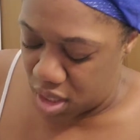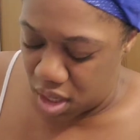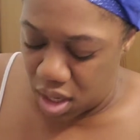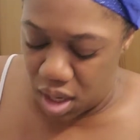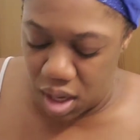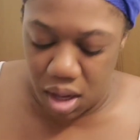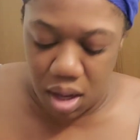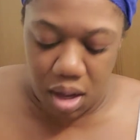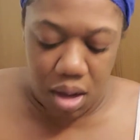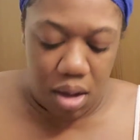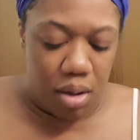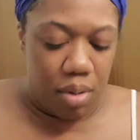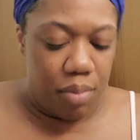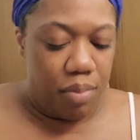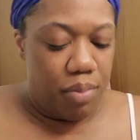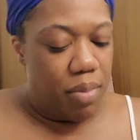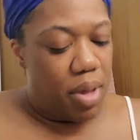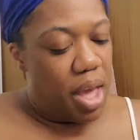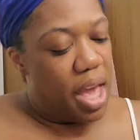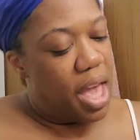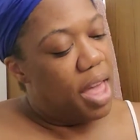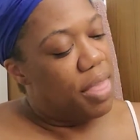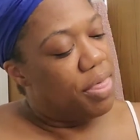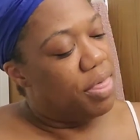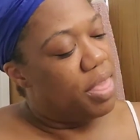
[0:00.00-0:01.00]

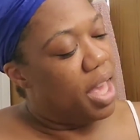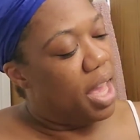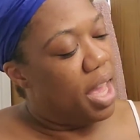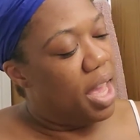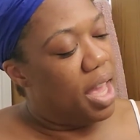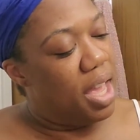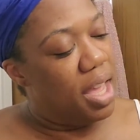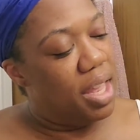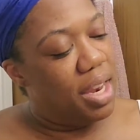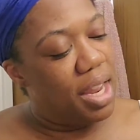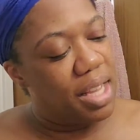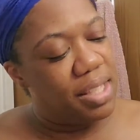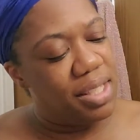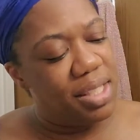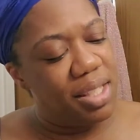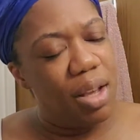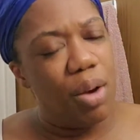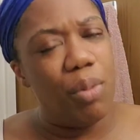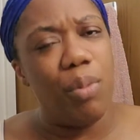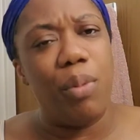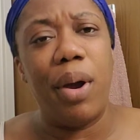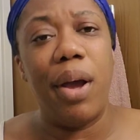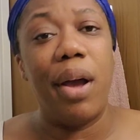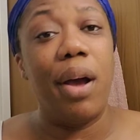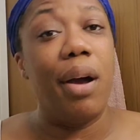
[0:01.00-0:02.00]
Um, and then I
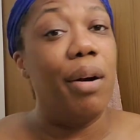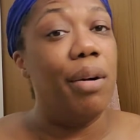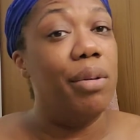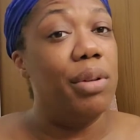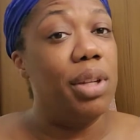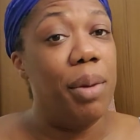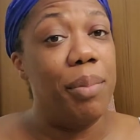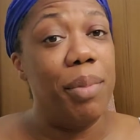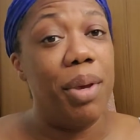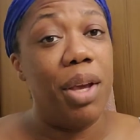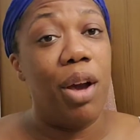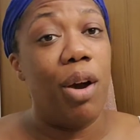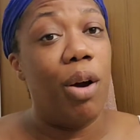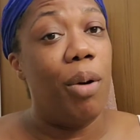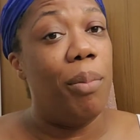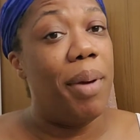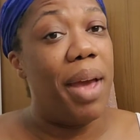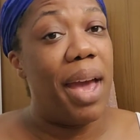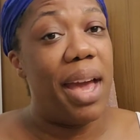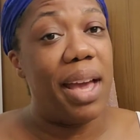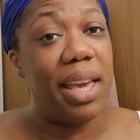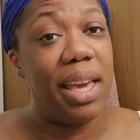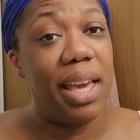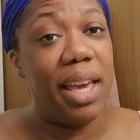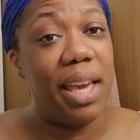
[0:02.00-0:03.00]
said, well, let me go
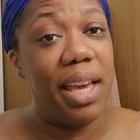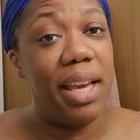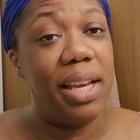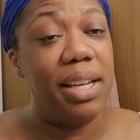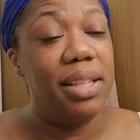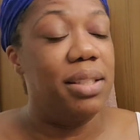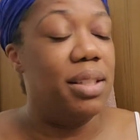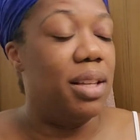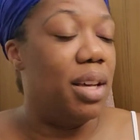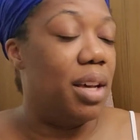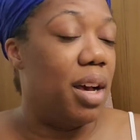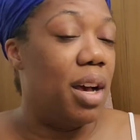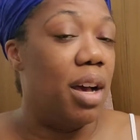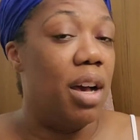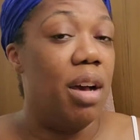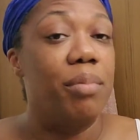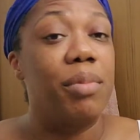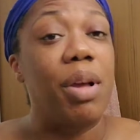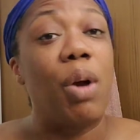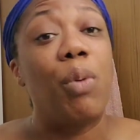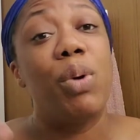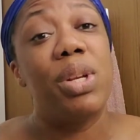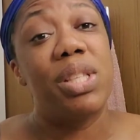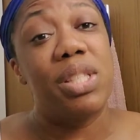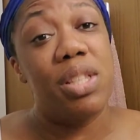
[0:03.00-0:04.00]
back in. Um,
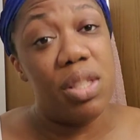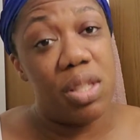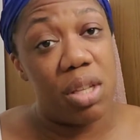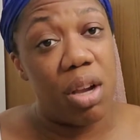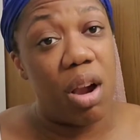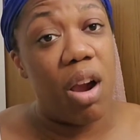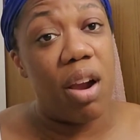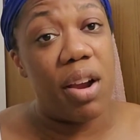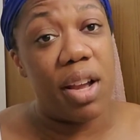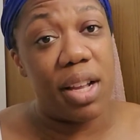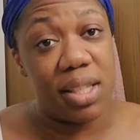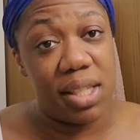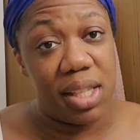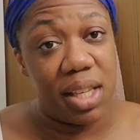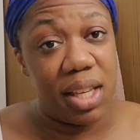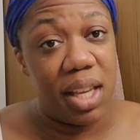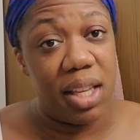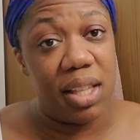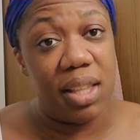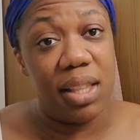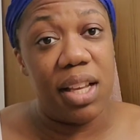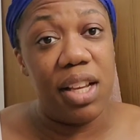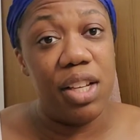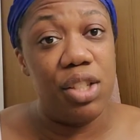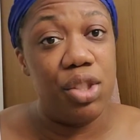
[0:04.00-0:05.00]
I went to Target to
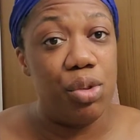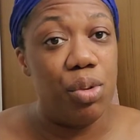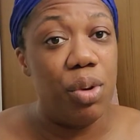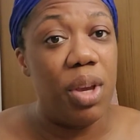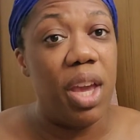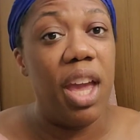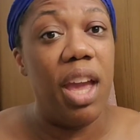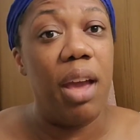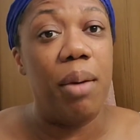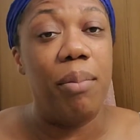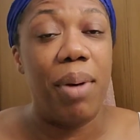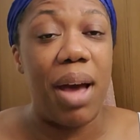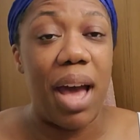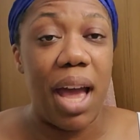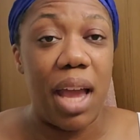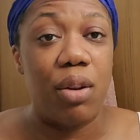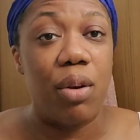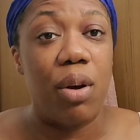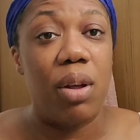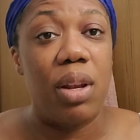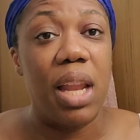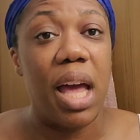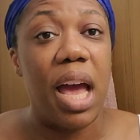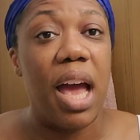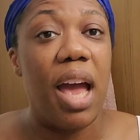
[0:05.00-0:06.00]
get these. You can buy it
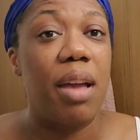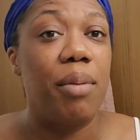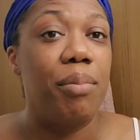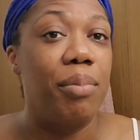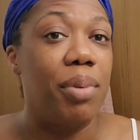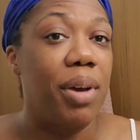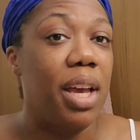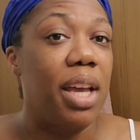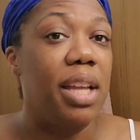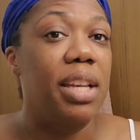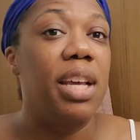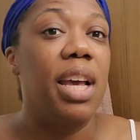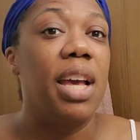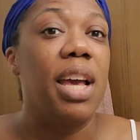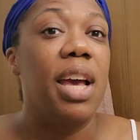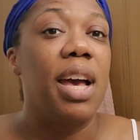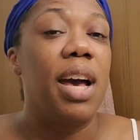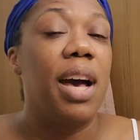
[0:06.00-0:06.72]
online, but